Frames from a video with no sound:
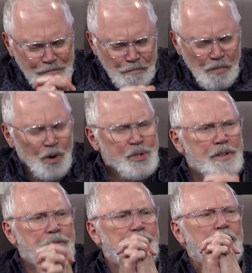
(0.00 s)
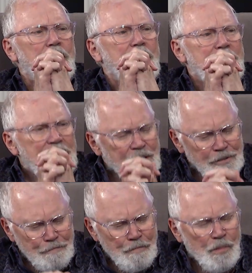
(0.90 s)
His merciful. He
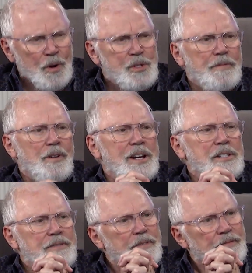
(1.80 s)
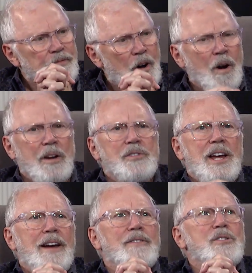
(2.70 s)
is merciful as far as
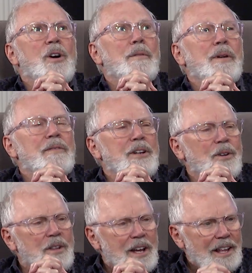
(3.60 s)
the heavens are above the earth.